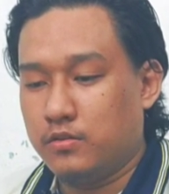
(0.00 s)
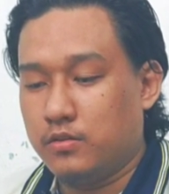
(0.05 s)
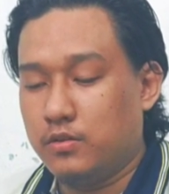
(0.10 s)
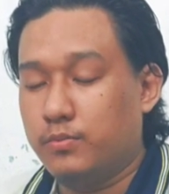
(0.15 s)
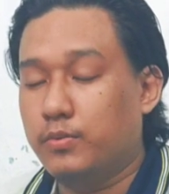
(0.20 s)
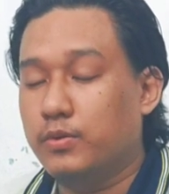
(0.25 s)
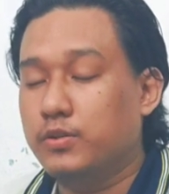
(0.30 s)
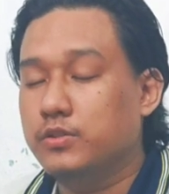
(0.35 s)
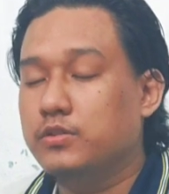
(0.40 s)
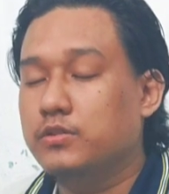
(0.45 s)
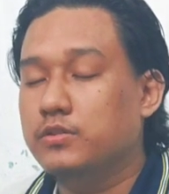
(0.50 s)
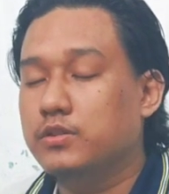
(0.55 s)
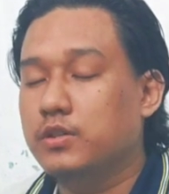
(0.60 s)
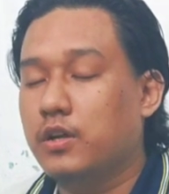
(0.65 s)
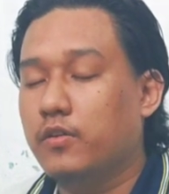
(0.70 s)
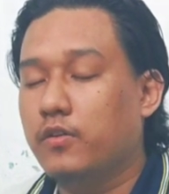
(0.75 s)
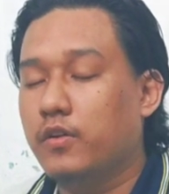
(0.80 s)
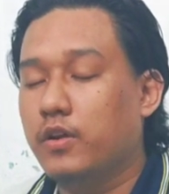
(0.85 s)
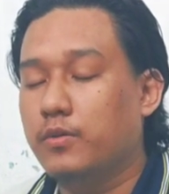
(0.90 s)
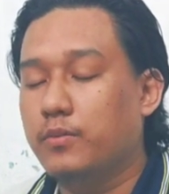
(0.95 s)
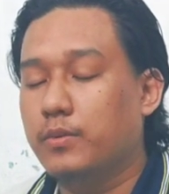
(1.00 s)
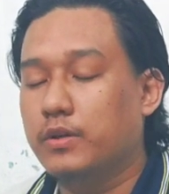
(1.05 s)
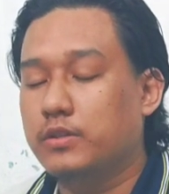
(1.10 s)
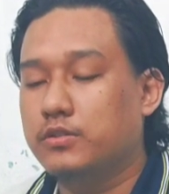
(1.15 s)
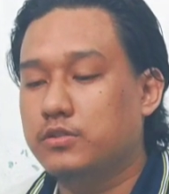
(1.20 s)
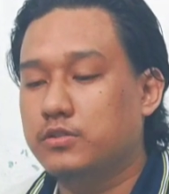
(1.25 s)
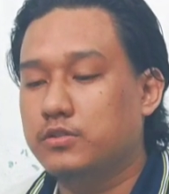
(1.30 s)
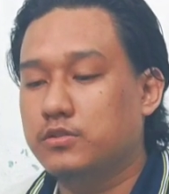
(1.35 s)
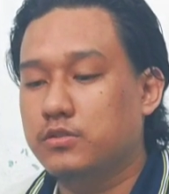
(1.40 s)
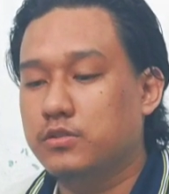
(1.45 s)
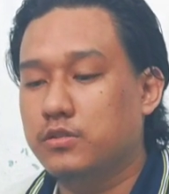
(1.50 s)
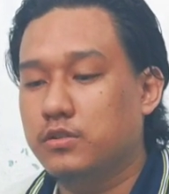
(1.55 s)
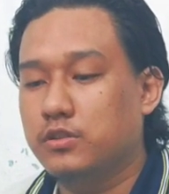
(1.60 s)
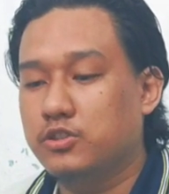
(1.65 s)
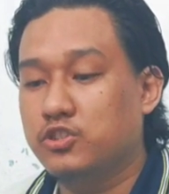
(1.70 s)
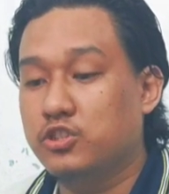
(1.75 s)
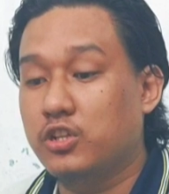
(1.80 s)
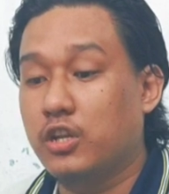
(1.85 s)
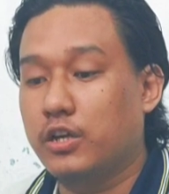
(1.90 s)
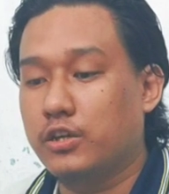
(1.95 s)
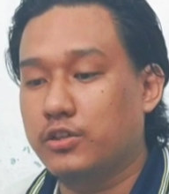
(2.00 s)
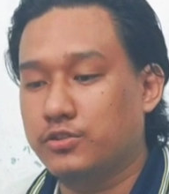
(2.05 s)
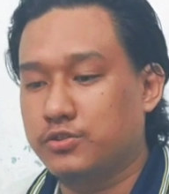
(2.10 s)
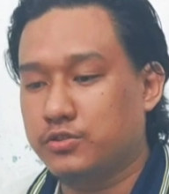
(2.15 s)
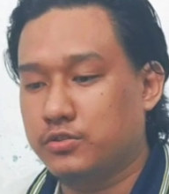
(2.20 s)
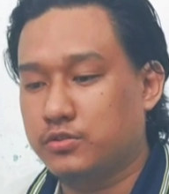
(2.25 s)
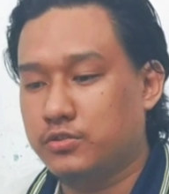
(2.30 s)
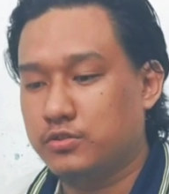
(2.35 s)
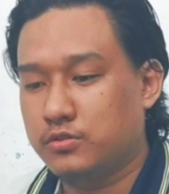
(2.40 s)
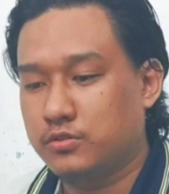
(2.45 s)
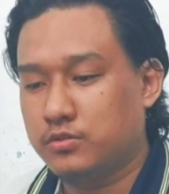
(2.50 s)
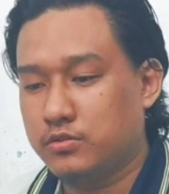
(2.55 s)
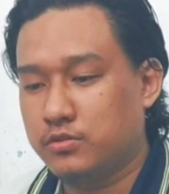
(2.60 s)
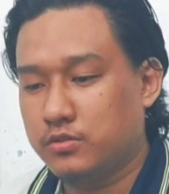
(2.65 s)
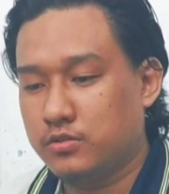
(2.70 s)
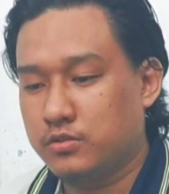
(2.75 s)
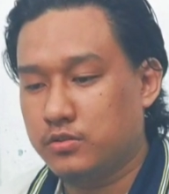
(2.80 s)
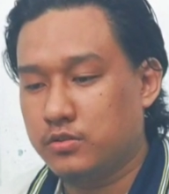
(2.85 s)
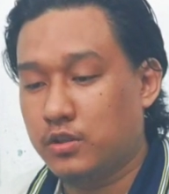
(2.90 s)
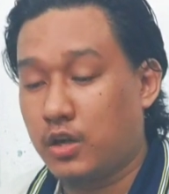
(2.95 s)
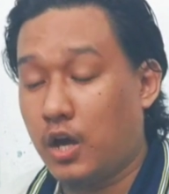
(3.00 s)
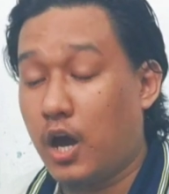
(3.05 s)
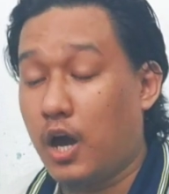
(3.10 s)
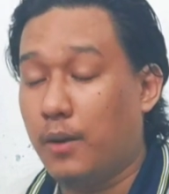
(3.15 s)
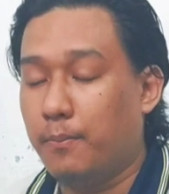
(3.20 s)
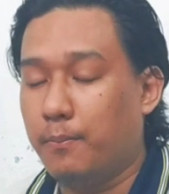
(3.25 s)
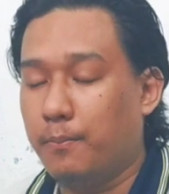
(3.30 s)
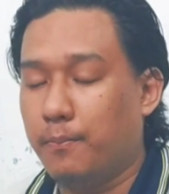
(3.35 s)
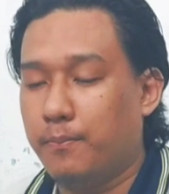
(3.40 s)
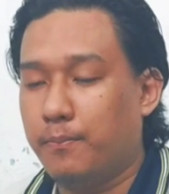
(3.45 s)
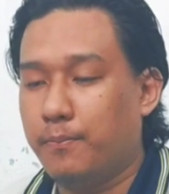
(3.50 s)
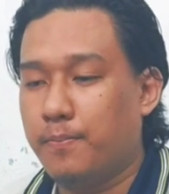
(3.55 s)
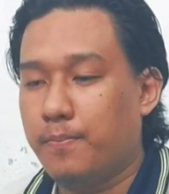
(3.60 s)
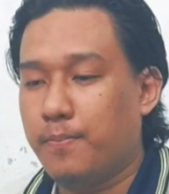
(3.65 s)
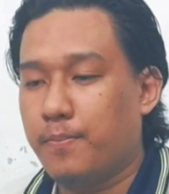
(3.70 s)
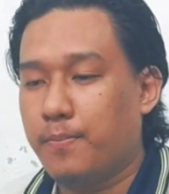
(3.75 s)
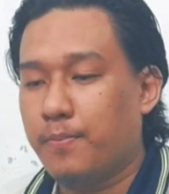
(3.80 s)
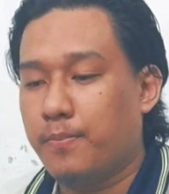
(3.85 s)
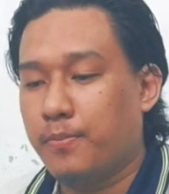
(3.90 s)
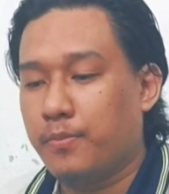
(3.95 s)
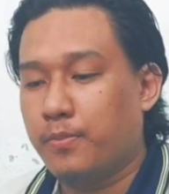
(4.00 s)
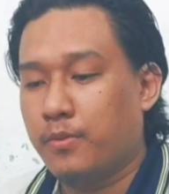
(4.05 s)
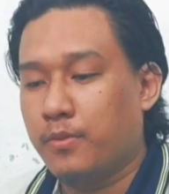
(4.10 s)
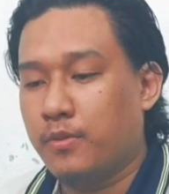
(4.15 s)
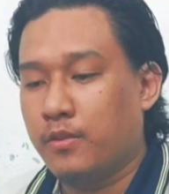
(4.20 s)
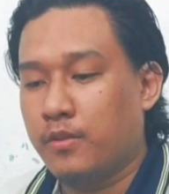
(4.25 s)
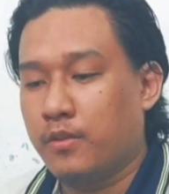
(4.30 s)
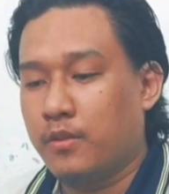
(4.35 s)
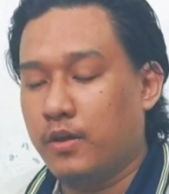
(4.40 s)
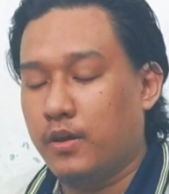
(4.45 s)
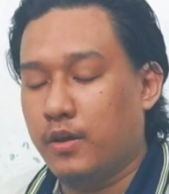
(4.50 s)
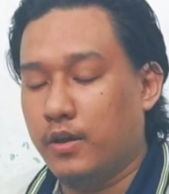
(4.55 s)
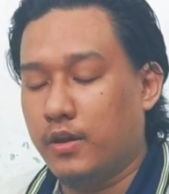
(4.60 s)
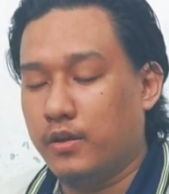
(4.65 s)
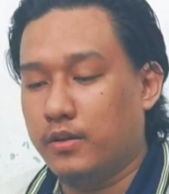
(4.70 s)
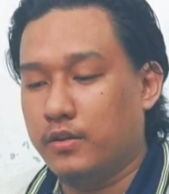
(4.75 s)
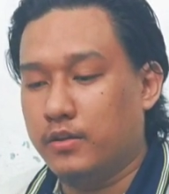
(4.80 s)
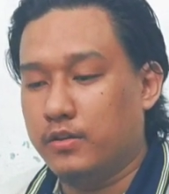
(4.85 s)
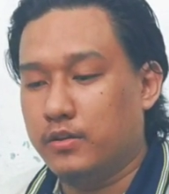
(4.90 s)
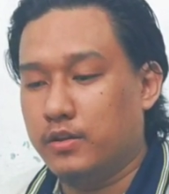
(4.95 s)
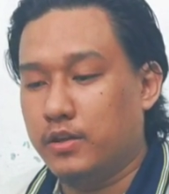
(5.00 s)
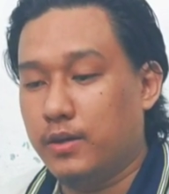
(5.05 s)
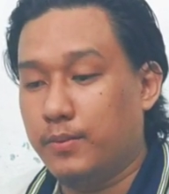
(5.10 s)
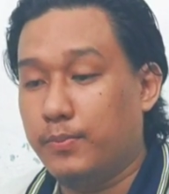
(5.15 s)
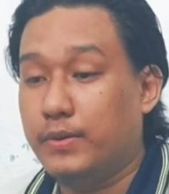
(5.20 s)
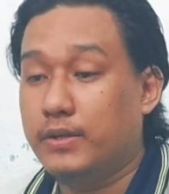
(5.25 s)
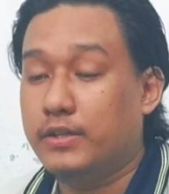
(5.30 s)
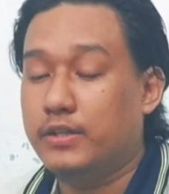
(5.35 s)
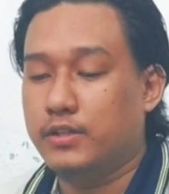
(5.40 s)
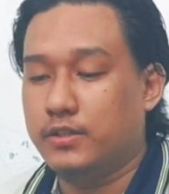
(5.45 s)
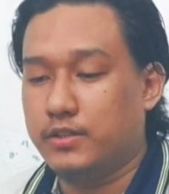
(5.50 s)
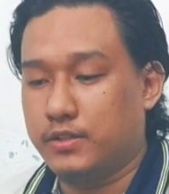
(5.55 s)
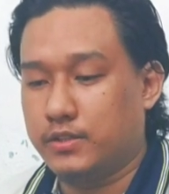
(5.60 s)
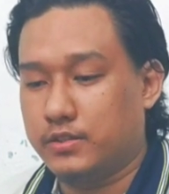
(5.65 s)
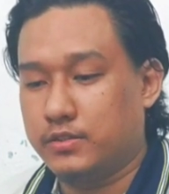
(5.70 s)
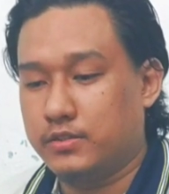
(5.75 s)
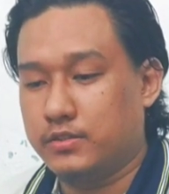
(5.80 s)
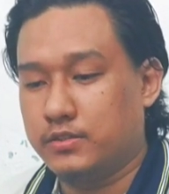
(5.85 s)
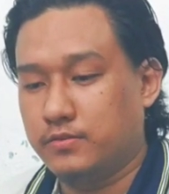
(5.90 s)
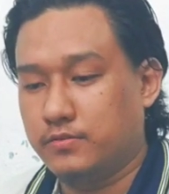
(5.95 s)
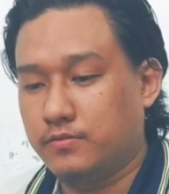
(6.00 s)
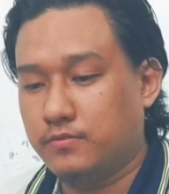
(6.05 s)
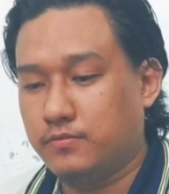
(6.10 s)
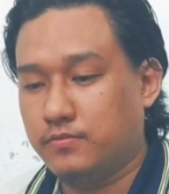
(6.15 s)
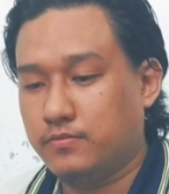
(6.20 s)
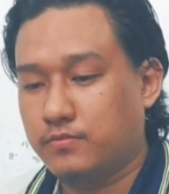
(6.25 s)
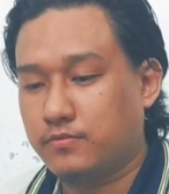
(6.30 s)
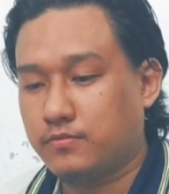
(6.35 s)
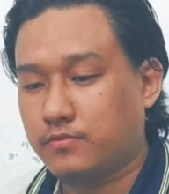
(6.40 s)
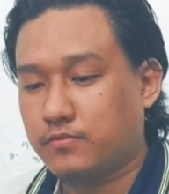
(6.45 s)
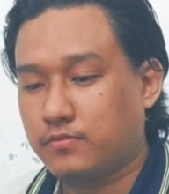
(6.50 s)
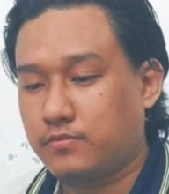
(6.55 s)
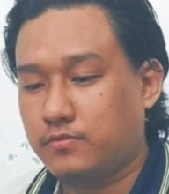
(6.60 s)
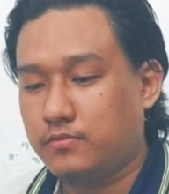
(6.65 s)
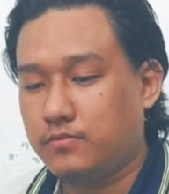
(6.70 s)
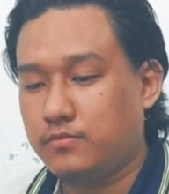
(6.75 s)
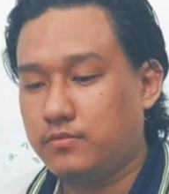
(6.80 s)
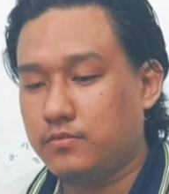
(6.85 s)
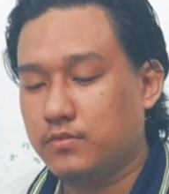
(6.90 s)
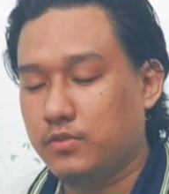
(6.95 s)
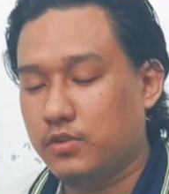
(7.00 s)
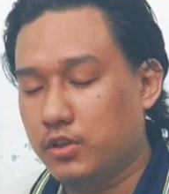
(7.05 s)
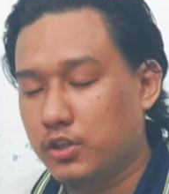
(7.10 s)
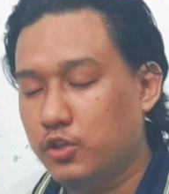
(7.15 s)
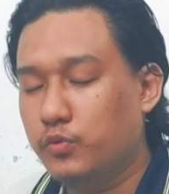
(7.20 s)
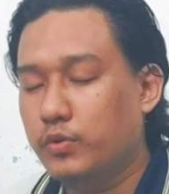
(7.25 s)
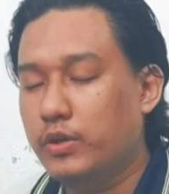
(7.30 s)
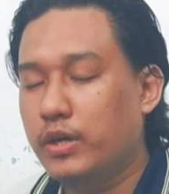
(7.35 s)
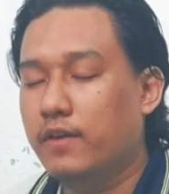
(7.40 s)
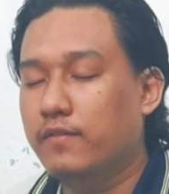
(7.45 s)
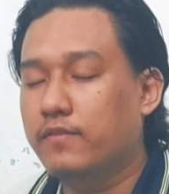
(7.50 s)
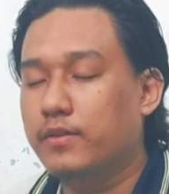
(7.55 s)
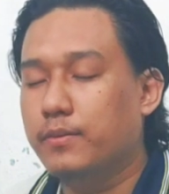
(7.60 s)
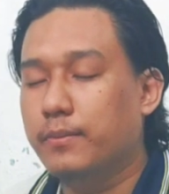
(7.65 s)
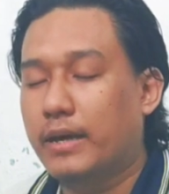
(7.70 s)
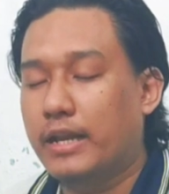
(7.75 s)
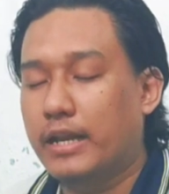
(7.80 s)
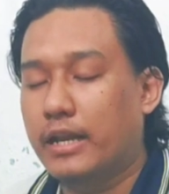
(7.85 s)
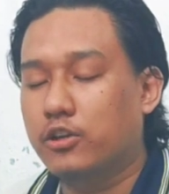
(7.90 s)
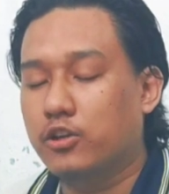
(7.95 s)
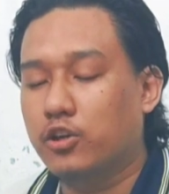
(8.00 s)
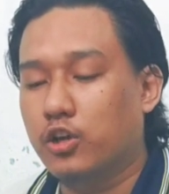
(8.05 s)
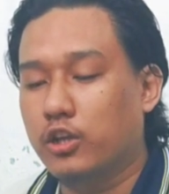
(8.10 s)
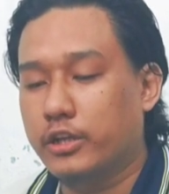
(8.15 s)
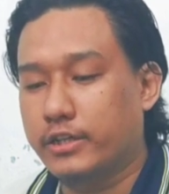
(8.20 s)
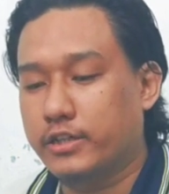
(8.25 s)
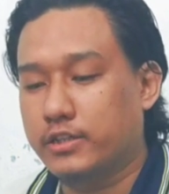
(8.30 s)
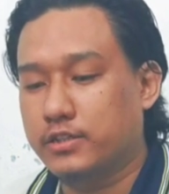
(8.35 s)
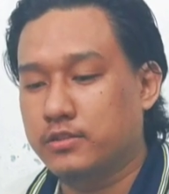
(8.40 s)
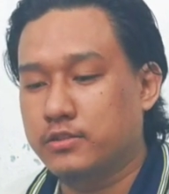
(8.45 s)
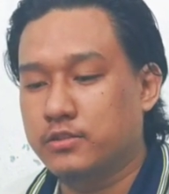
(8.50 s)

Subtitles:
The persons are very much sluggish, calm, and apathetic. Third, we have the melancholic,